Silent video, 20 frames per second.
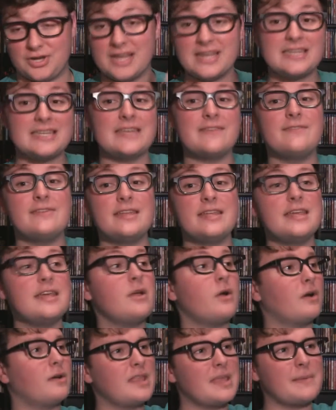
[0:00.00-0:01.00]
go straight to
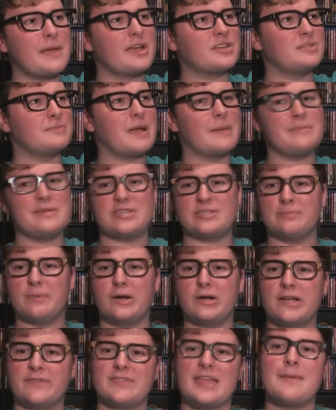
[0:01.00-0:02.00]
DVD, or they actually might be
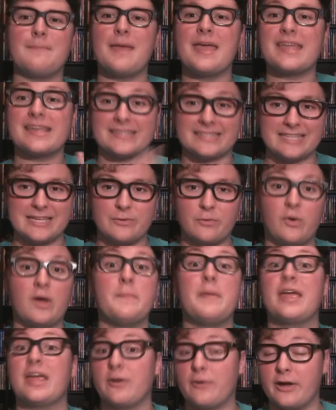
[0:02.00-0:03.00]
smart enough to make a sequel
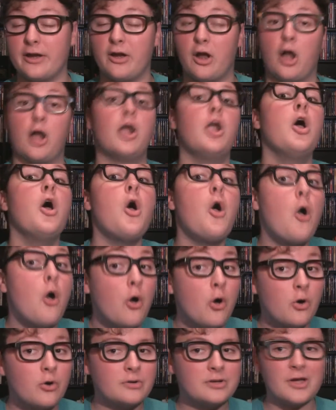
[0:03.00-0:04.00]
and make it rated R.
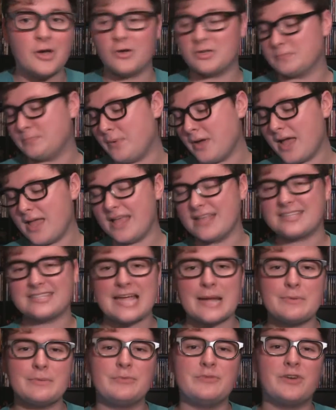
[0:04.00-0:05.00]
Who knows? But it's
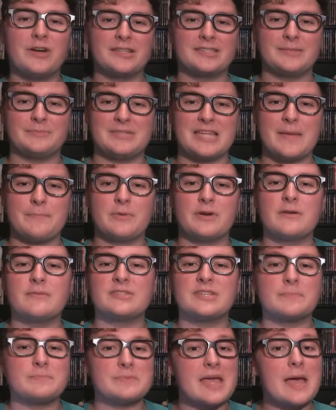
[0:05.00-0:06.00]
time to move on to
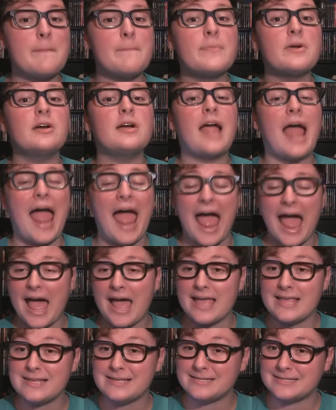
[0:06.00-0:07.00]
September. September
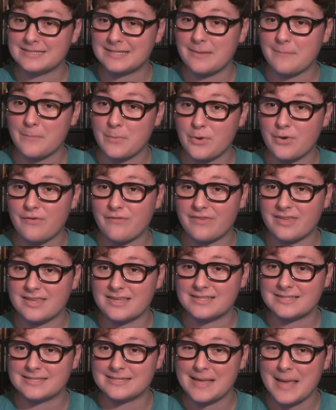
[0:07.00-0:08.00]
has some
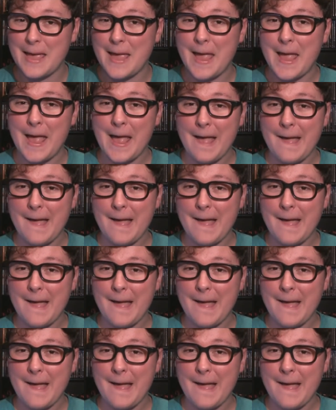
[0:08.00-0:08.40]
movies,